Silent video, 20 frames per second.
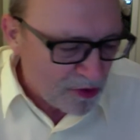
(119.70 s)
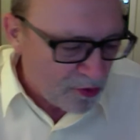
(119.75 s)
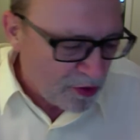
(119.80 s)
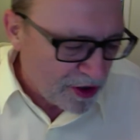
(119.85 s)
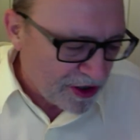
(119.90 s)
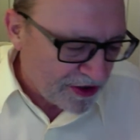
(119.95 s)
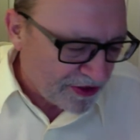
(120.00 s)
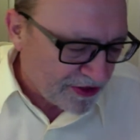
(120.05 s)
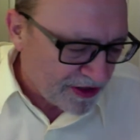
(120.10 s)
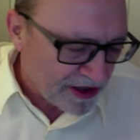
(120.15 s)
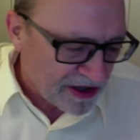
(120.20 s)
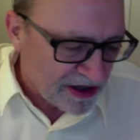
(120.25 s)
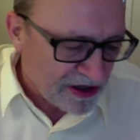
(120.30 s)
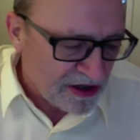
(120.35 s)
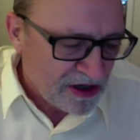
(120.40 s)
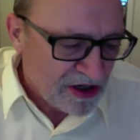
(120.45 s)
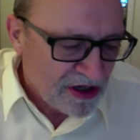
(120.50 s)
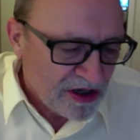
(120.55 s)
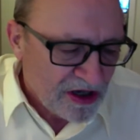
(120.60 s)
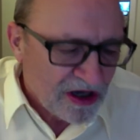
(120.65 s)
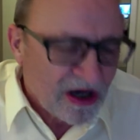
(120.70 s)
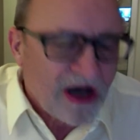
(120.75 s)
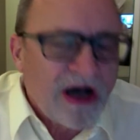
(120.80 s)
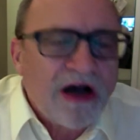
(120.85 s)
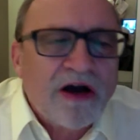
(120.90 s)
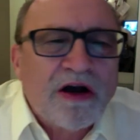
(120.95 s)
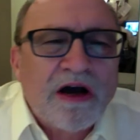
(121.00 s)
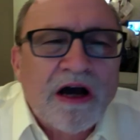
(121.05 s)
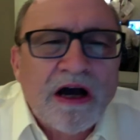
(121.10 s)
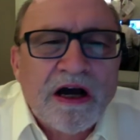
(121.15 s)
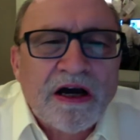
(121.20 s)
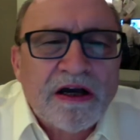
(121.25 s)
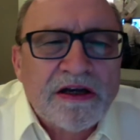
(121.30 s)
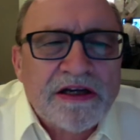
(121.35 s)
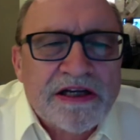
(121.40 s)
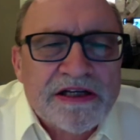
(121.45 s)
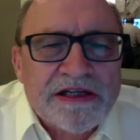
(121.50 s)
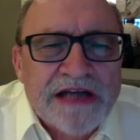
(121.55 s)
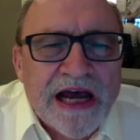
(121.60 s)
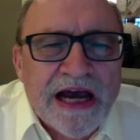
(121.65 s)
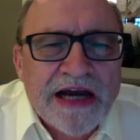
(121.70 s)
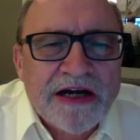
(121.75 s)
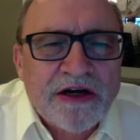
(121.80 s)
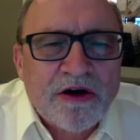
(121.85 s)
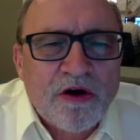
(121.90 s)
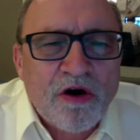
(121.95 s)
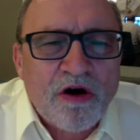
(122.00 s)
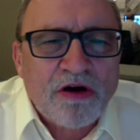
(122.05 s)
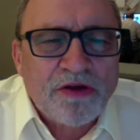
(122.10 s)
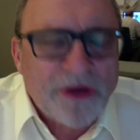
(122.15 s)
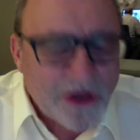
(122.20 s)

with a design called the